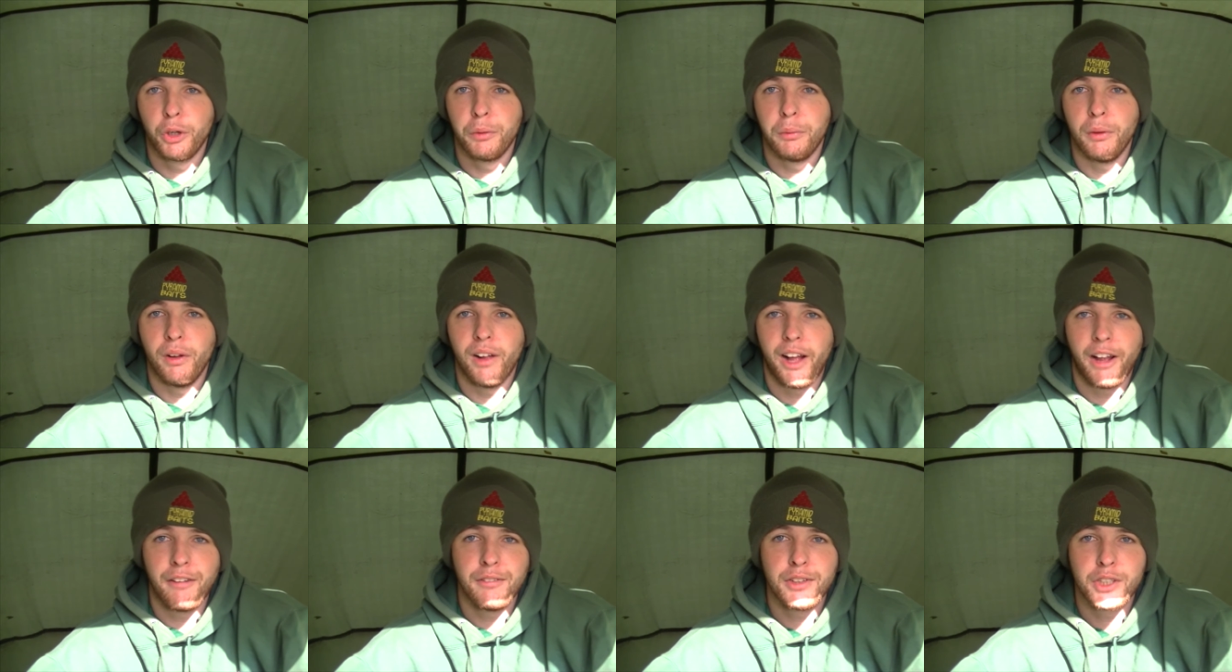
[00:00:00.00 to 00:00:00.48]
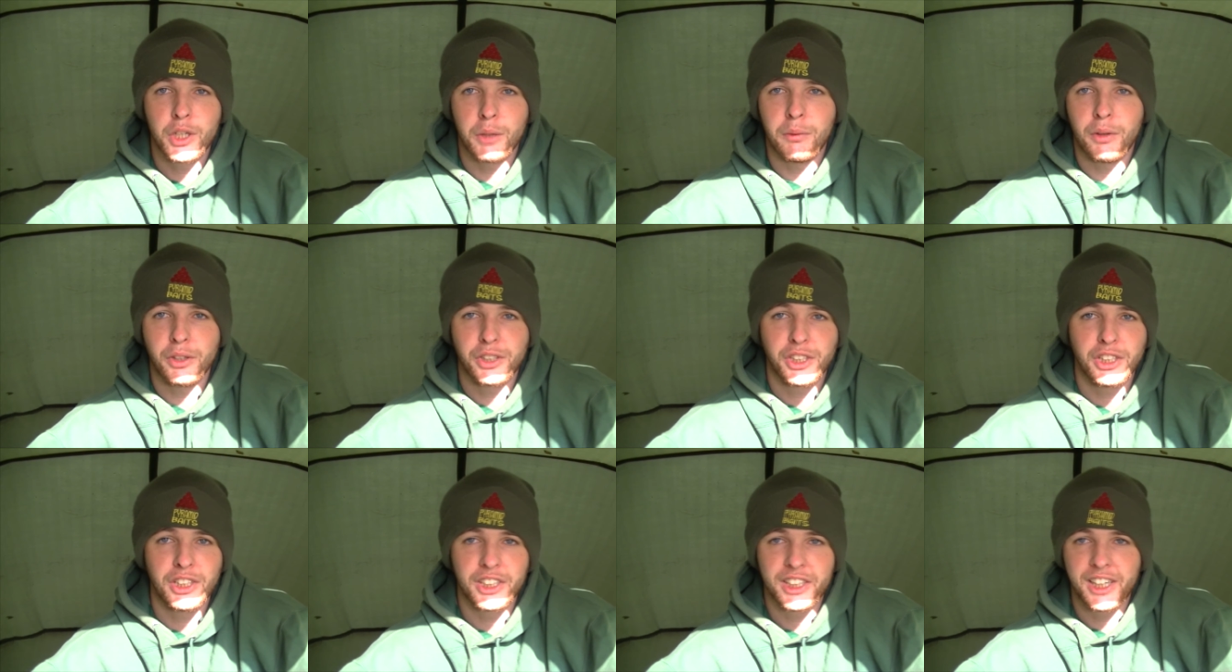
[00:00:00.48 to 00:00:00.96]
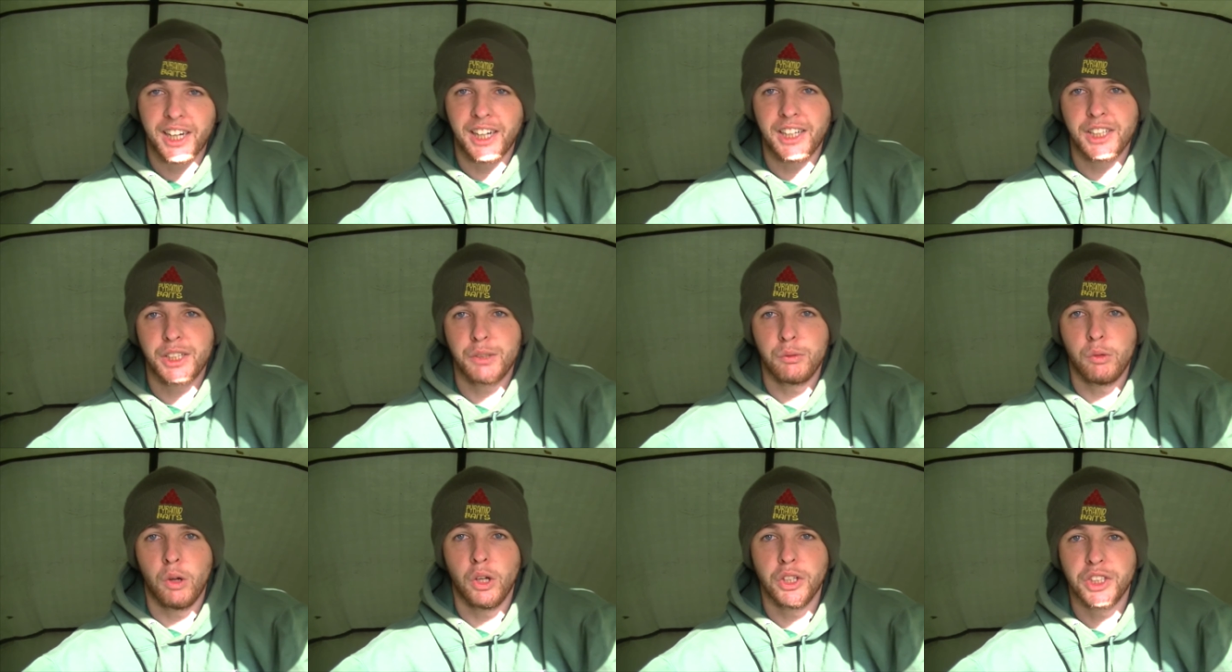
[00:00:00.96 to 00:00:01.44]
but every time I seem to cast
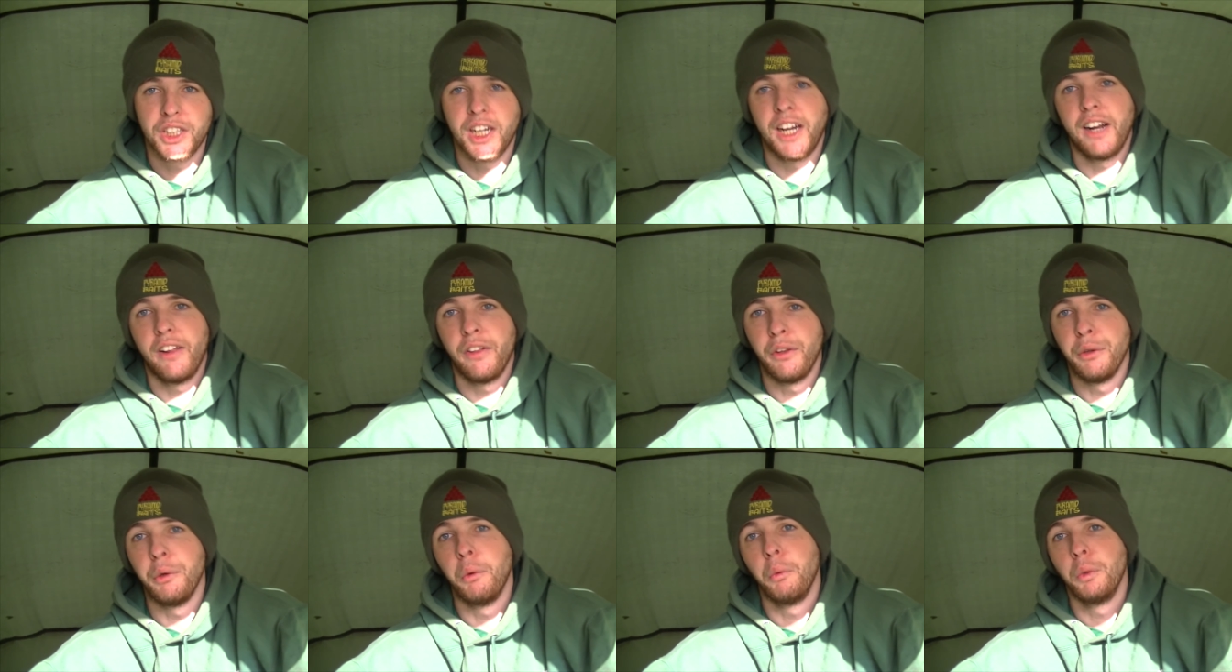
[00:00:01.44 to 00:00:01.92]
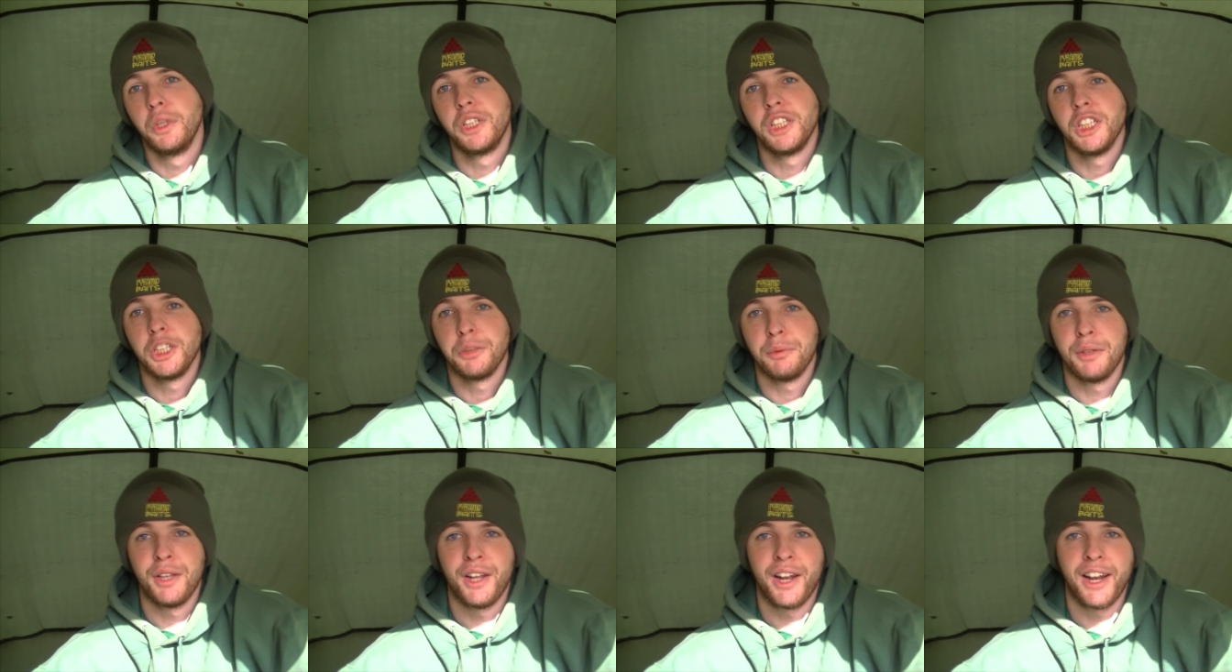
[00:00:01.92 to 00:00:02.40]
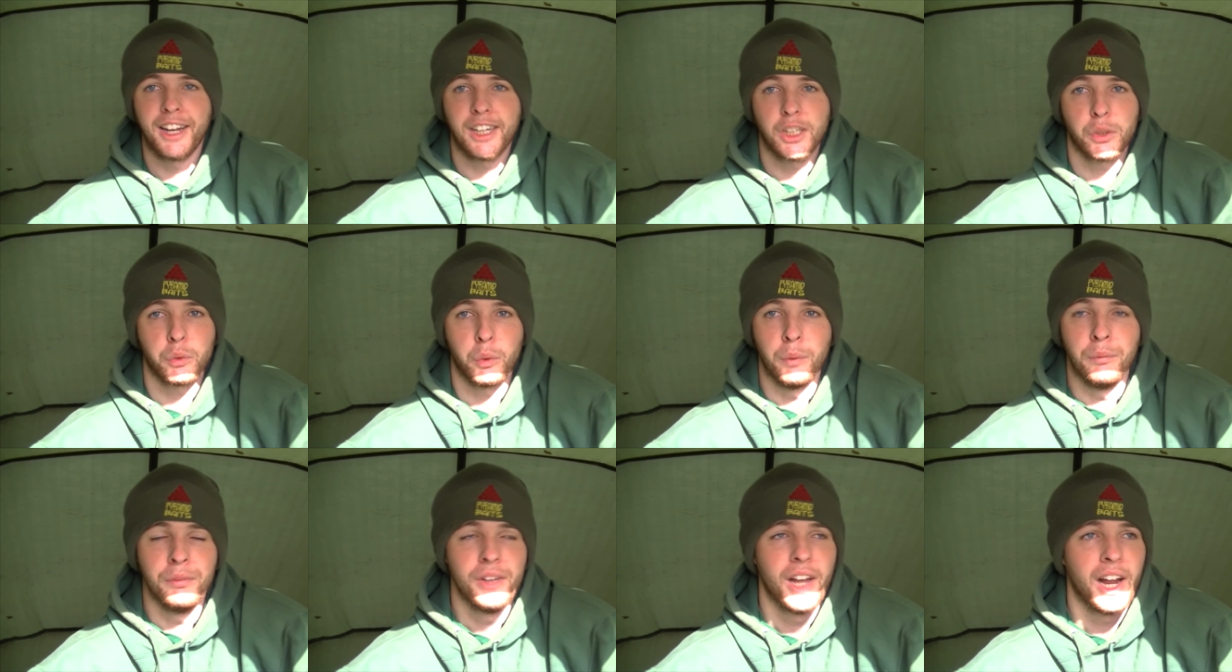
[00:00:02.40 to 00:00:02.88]
the rods out, they always seem to be the next
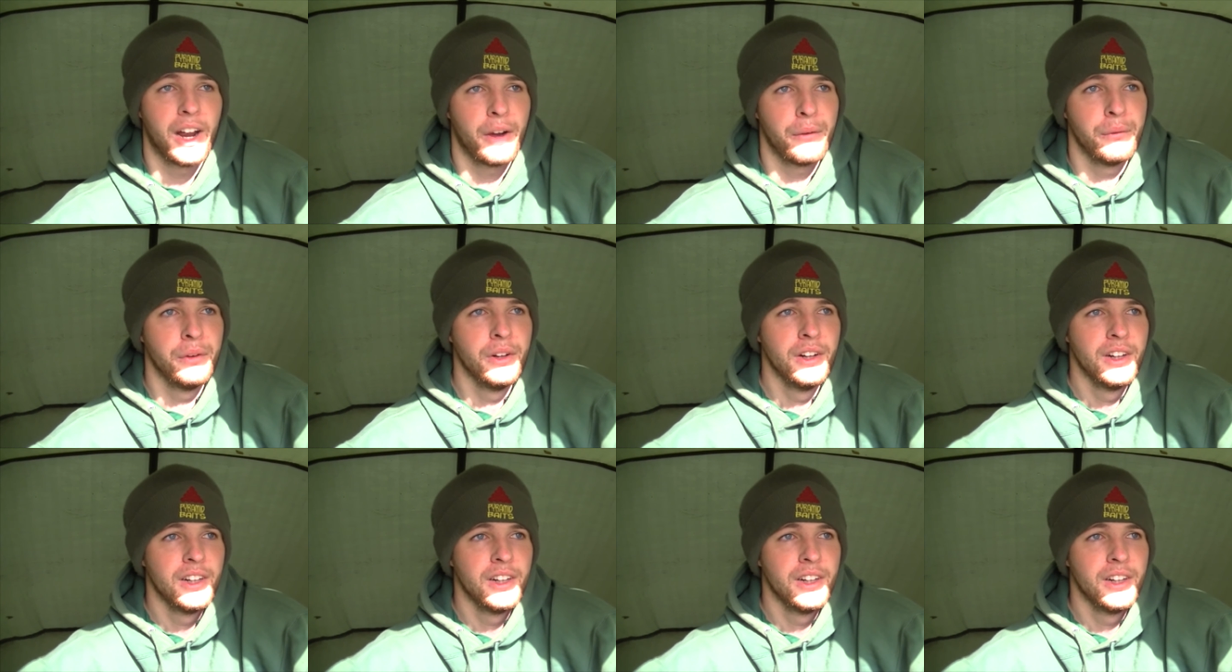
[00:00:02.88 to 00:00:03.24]
swim down,